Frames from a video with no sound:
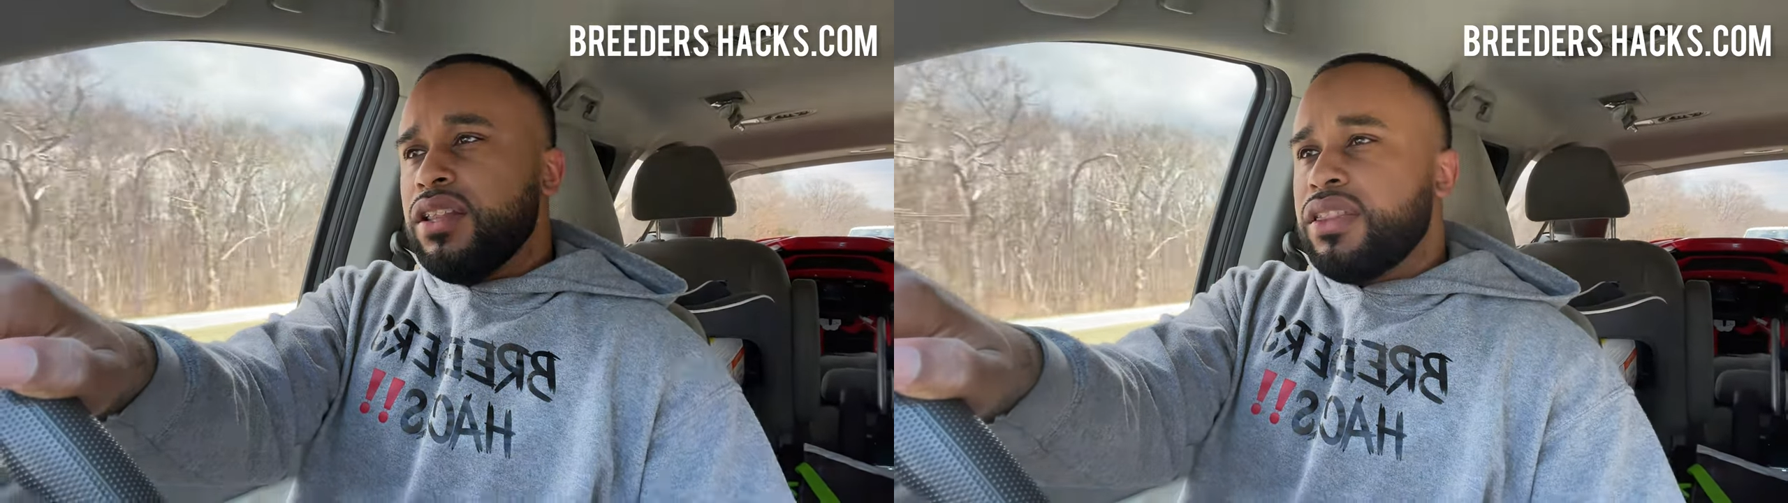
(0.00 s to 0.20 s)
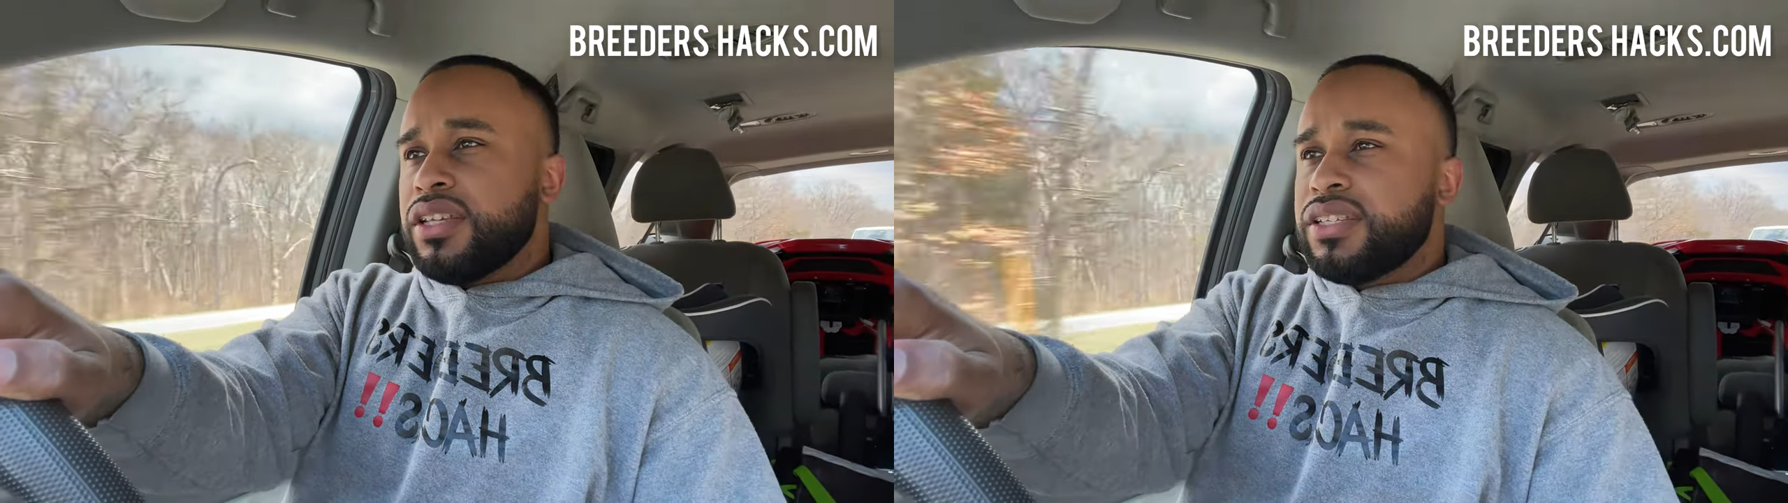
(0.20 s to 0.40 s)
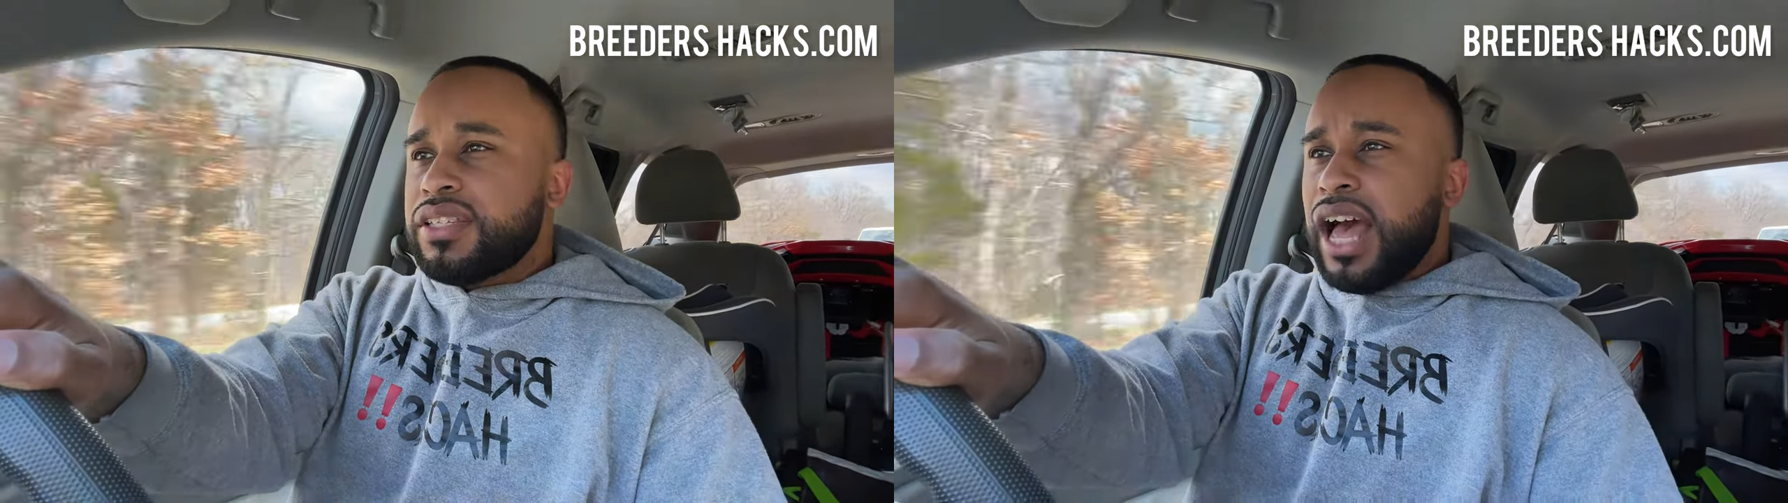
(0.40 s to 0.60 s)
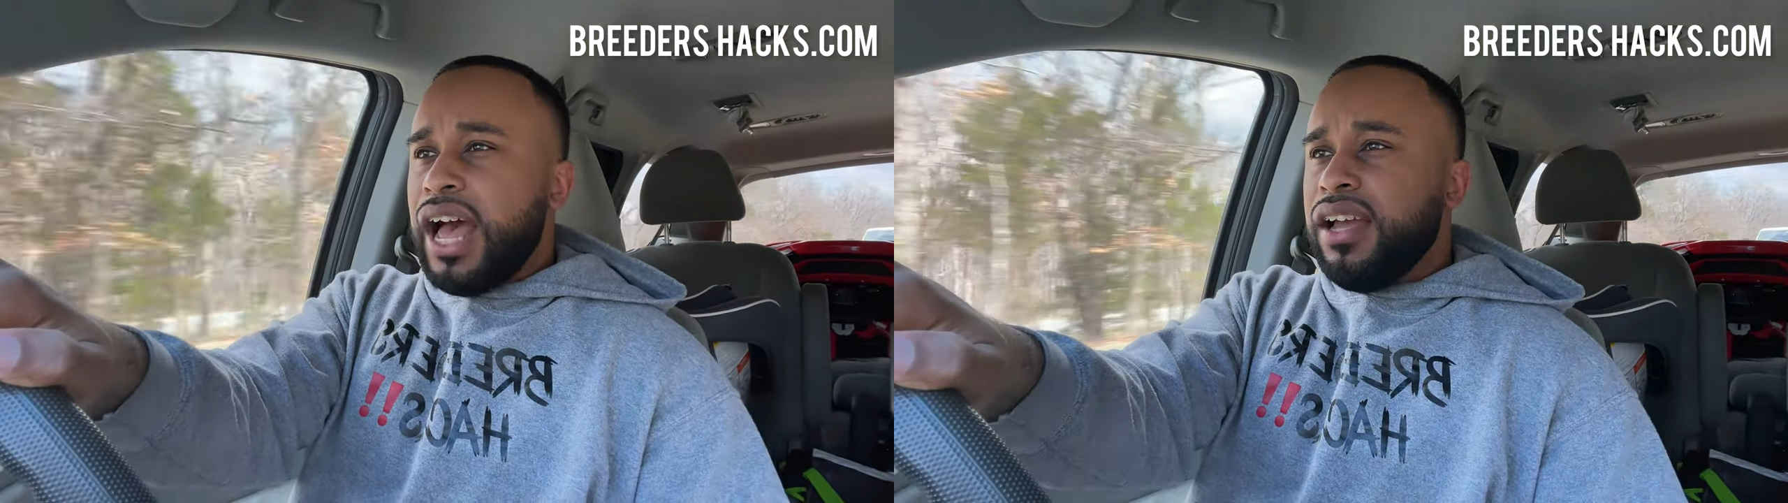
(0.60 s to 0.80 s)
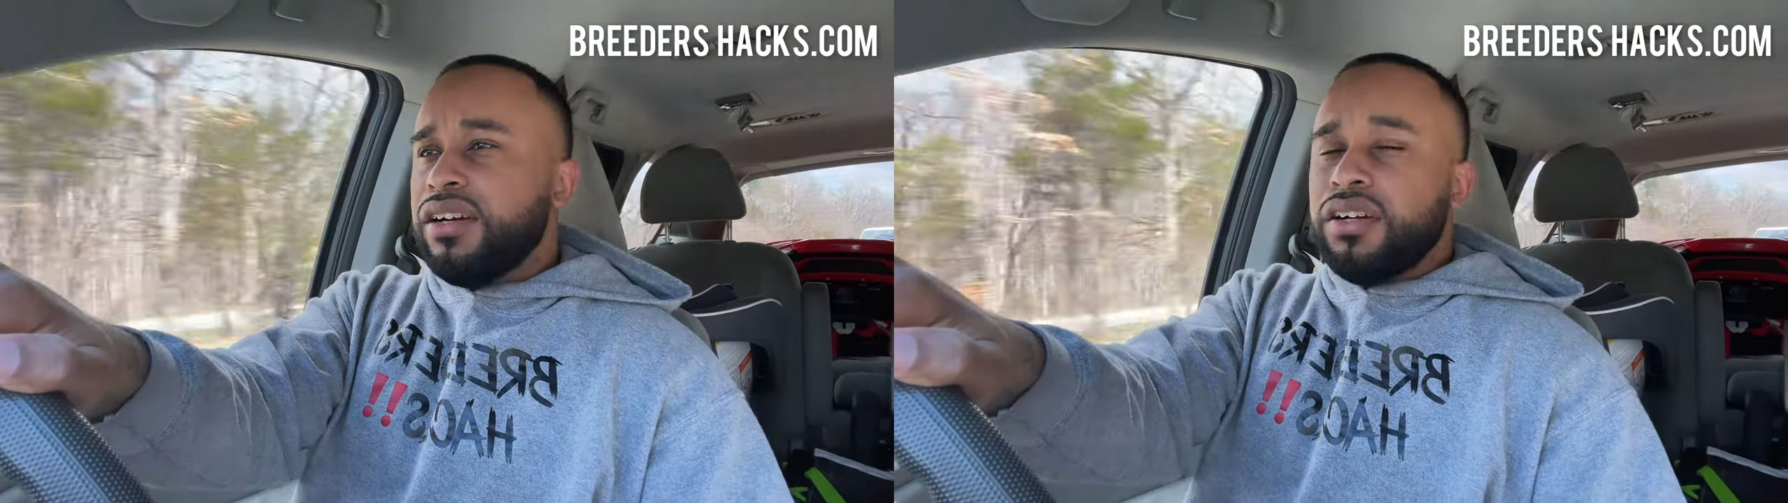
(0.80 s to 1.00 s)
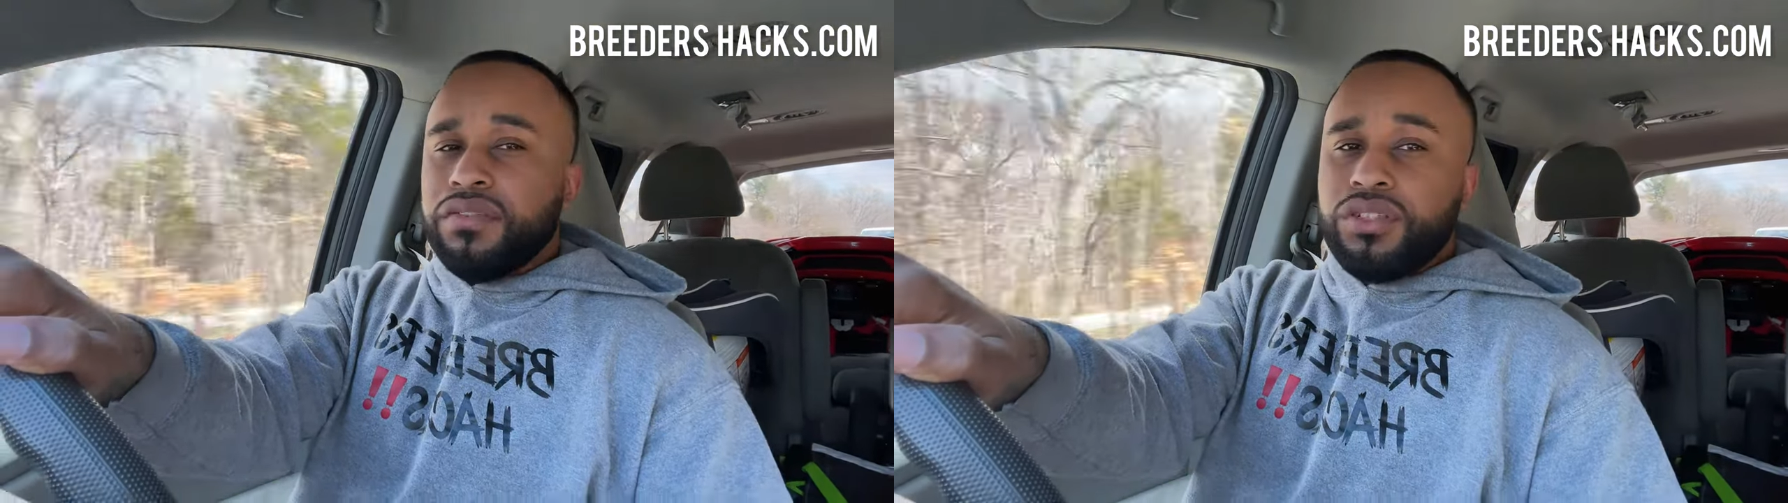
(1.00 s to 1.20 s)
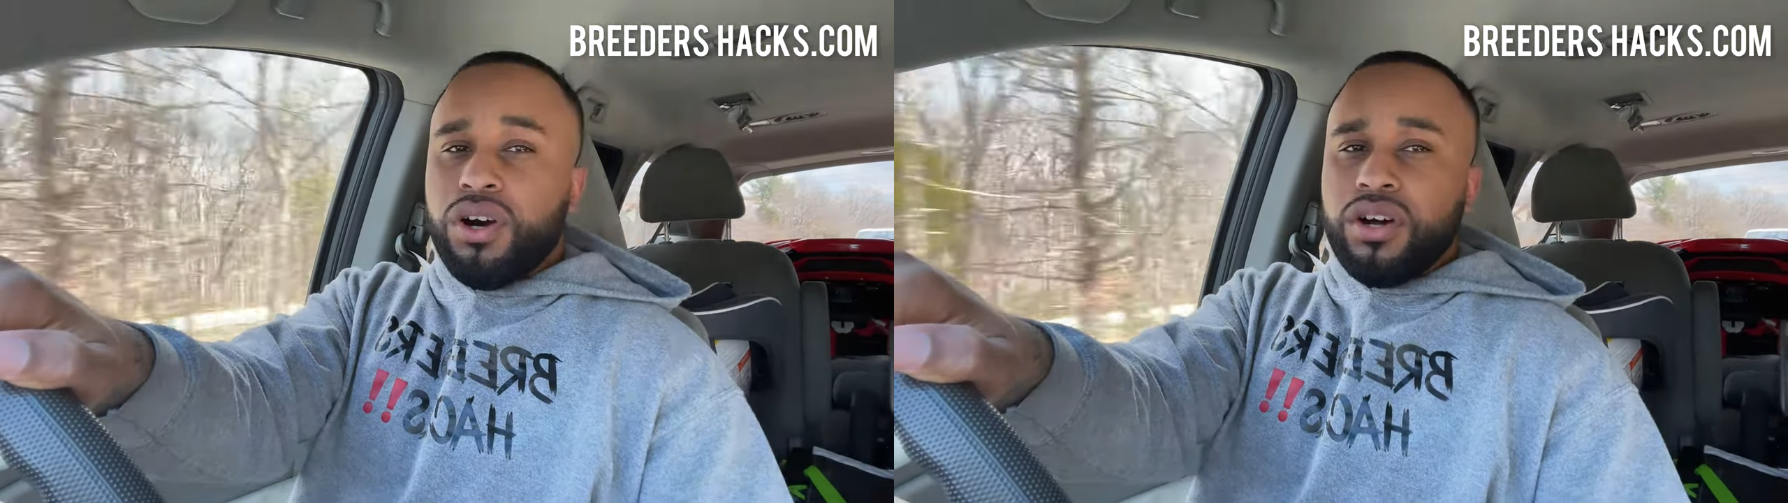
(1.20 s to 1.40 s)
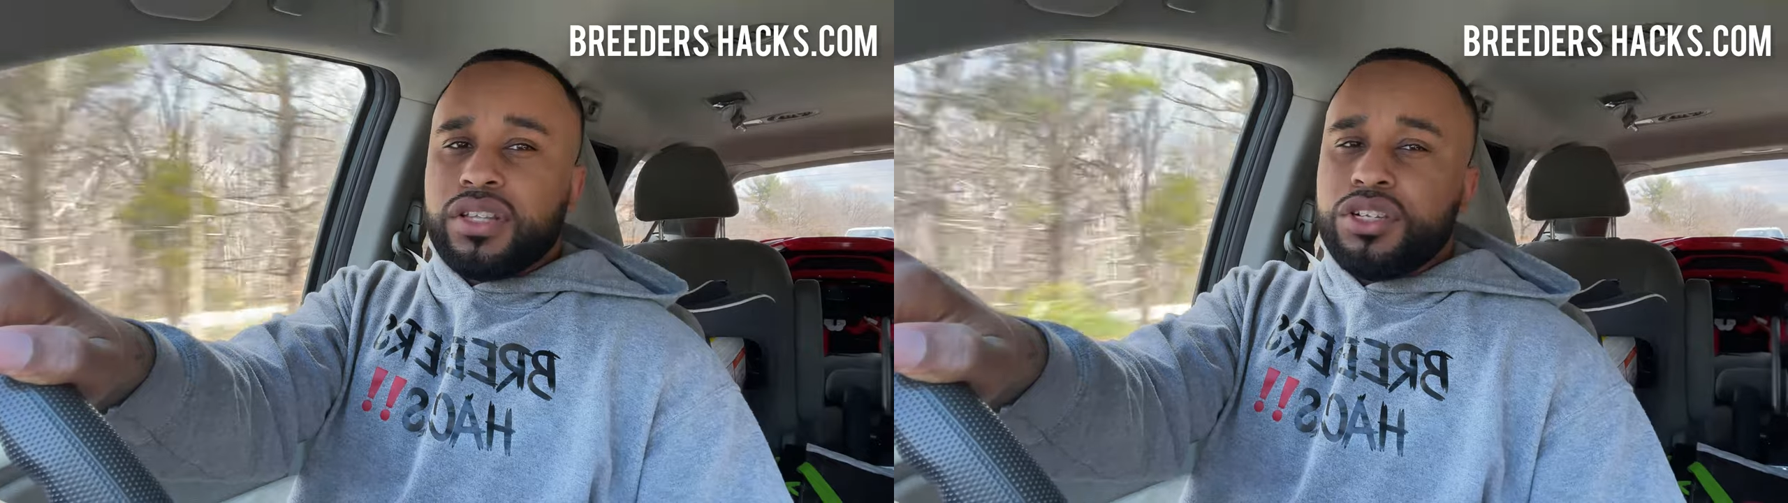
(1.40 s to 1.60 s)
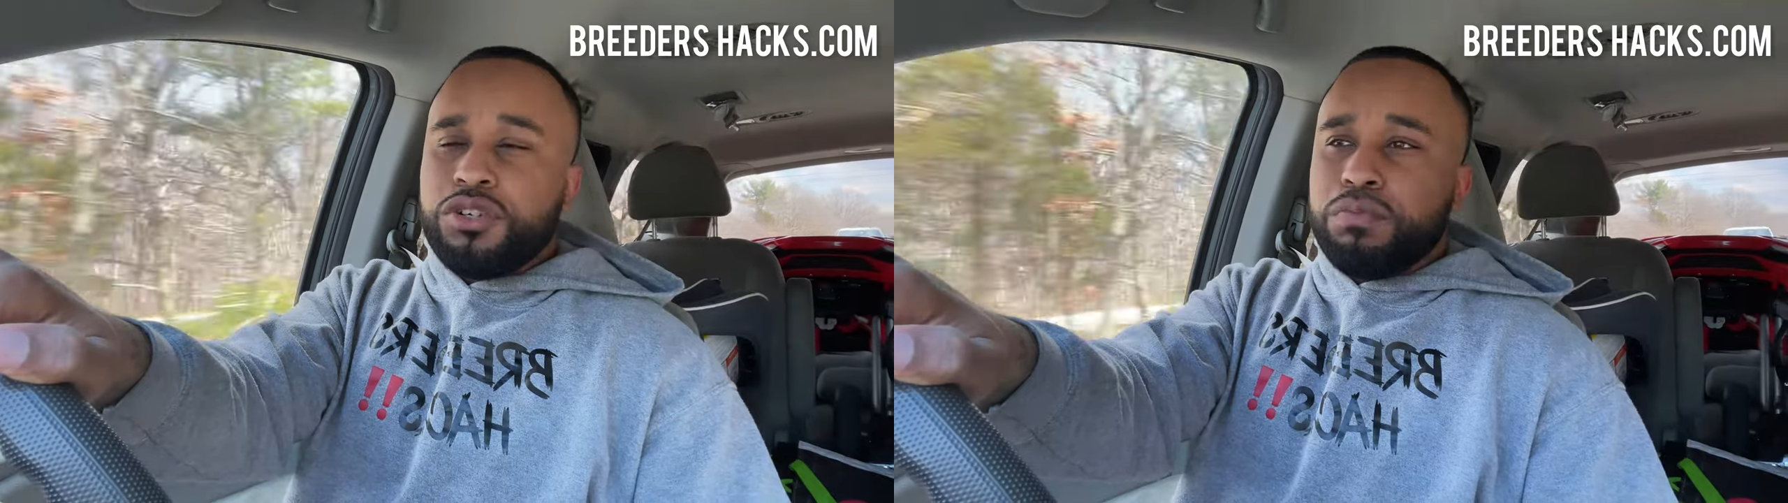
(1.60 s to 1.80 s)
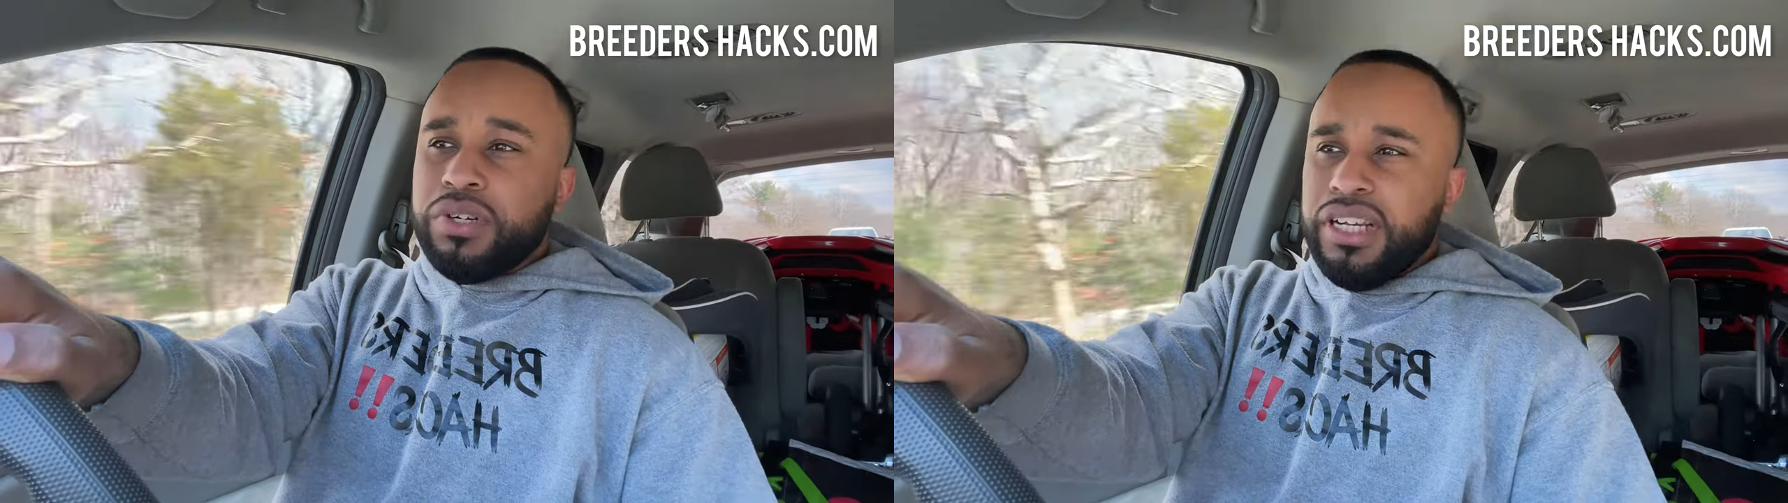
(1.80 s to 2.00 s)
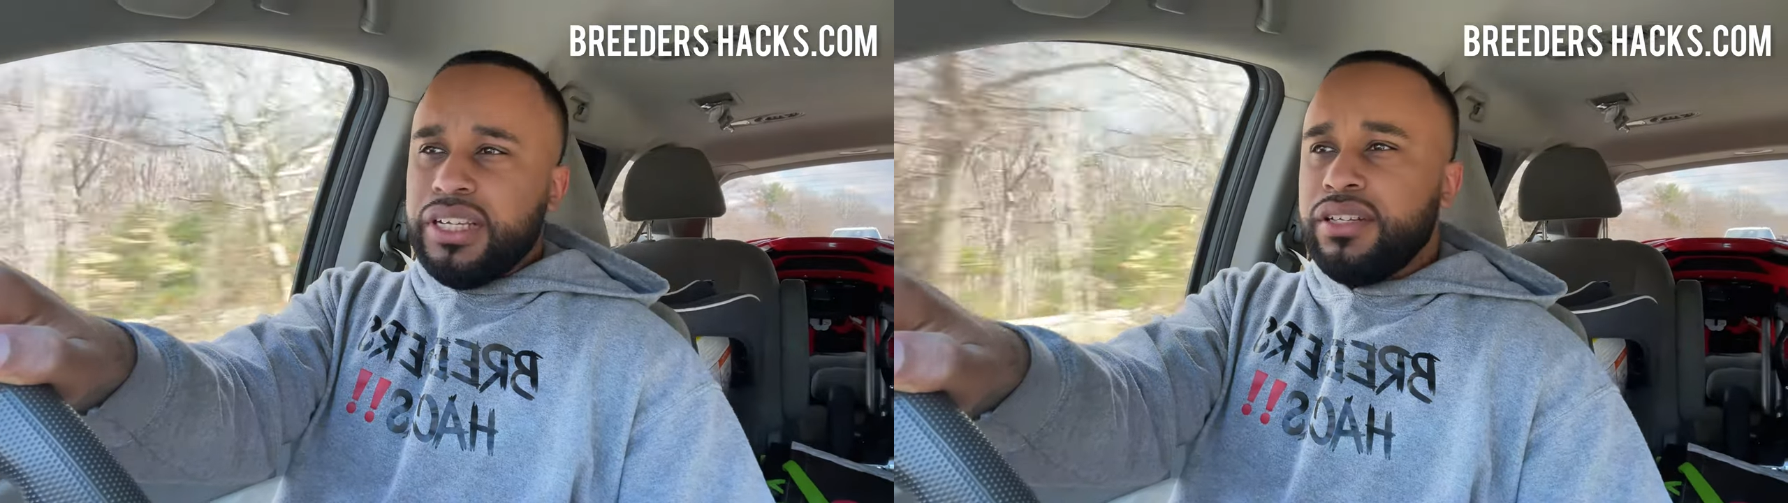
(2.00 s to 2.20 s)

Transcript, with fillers: the style of dog that you breed.